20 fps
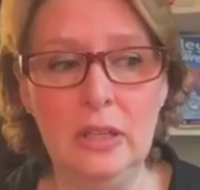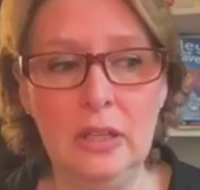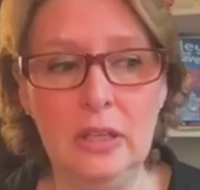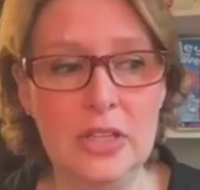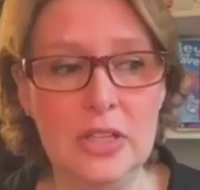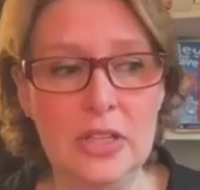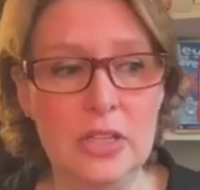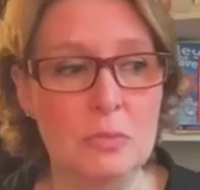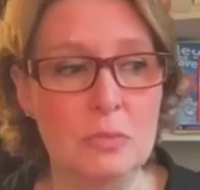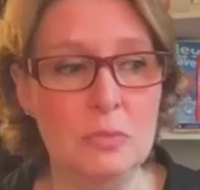
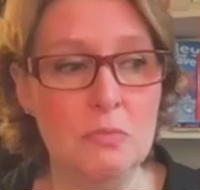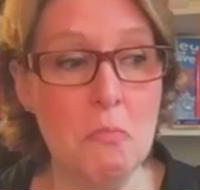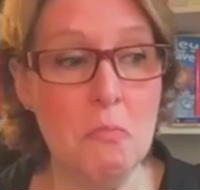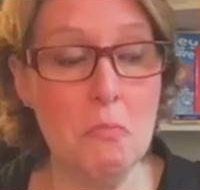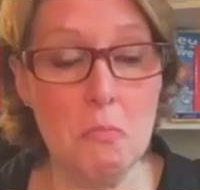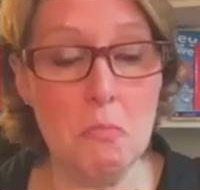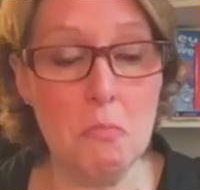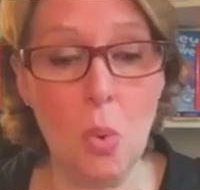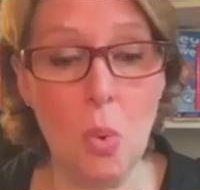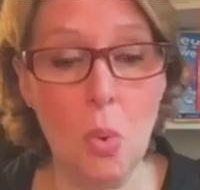this is
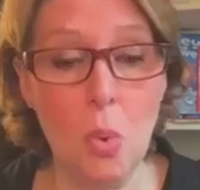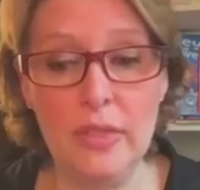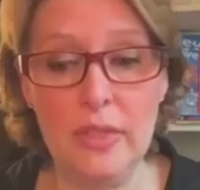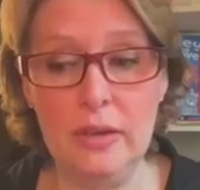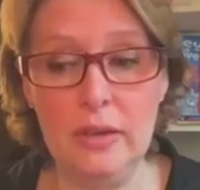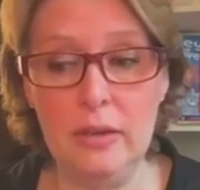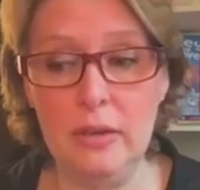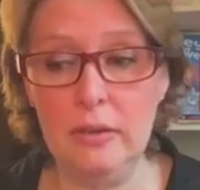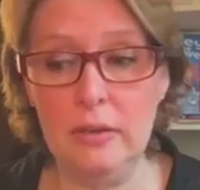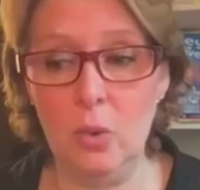more
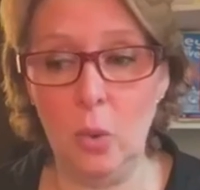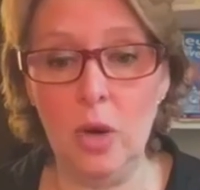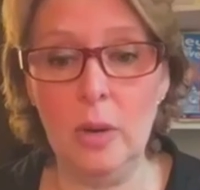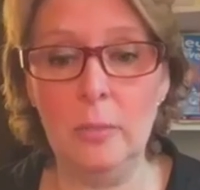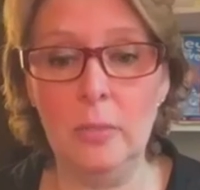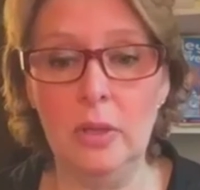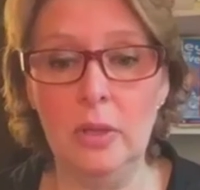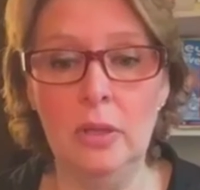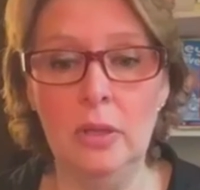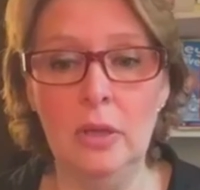than normal,